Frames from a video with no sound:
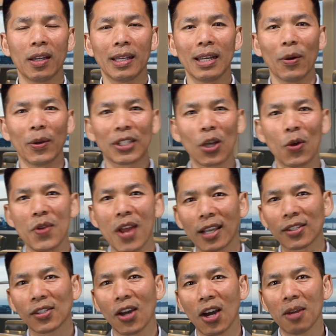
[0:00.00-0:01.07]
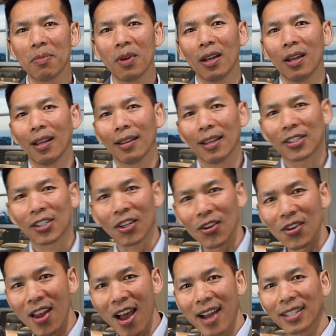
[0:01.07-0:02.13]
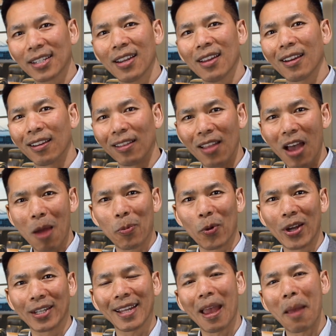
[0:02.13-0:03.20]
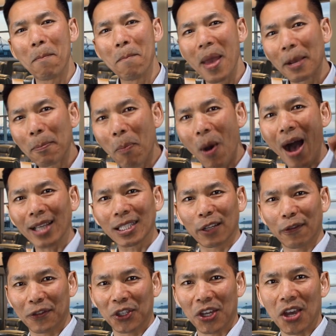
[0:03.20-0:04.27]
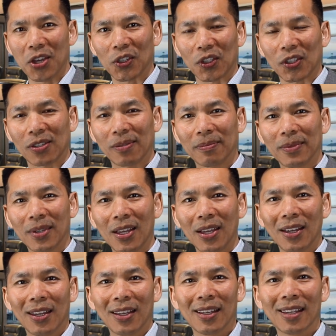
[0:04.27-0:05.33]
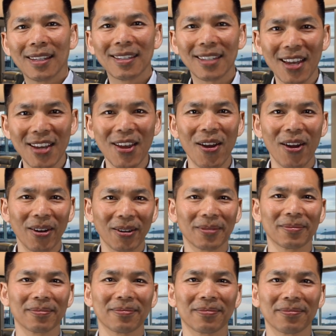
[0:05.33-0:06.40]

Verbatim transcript: Now until next time, let's connect, collaborate, and make positive changes. Take care.